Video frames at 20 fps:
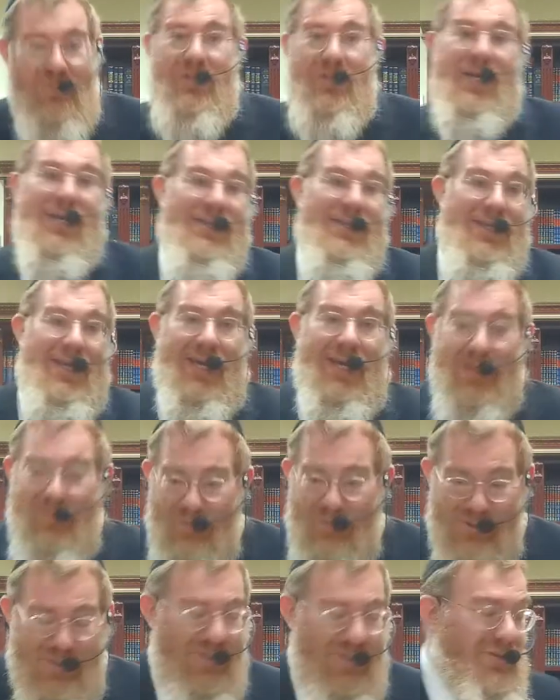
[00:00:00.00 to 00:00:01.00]
You get the
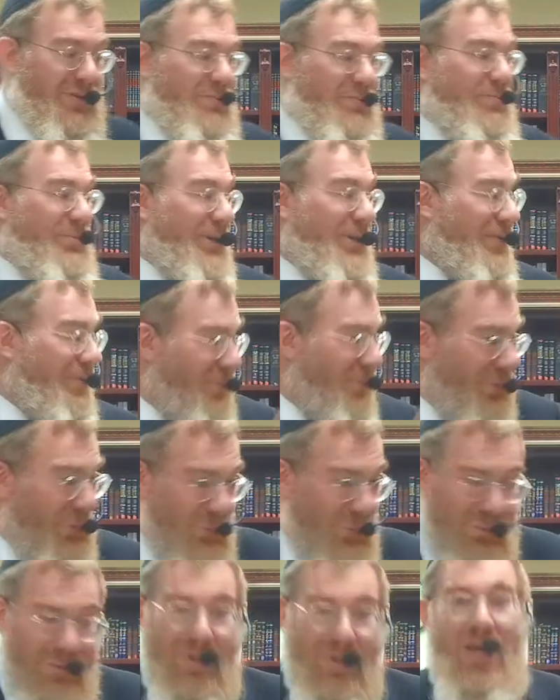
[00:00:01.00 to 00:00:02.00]
animals in there. You bring
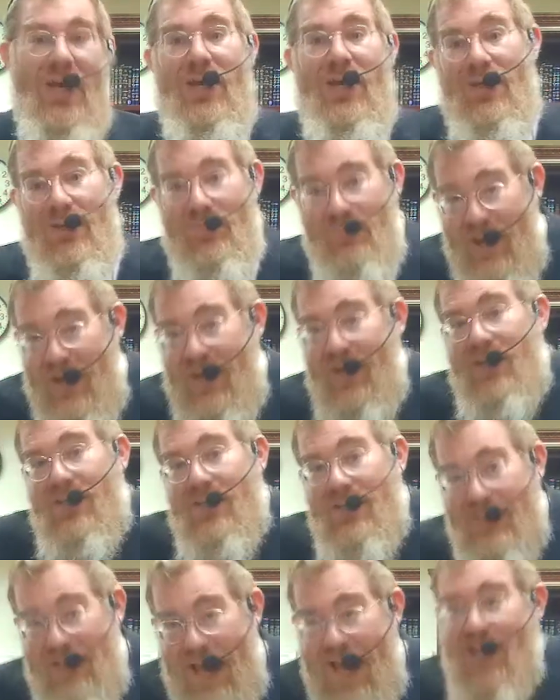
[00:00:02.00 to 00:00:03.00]
food. You make it
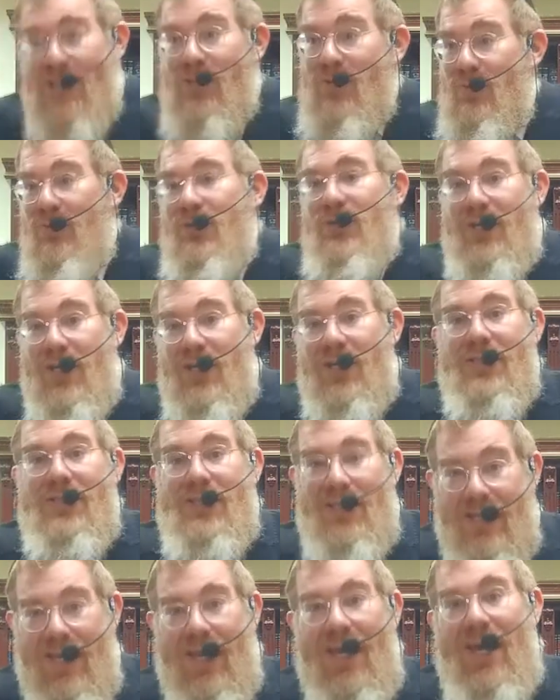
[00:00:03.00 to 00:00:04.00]
as natural looking as
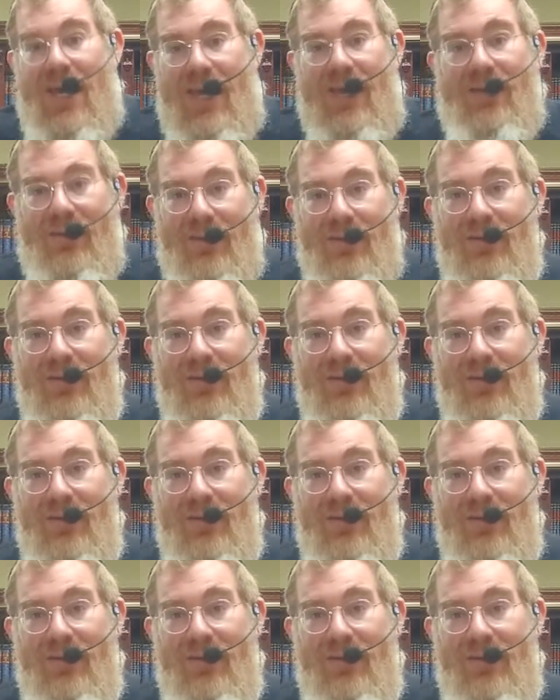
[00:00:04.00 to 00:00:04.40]
it can.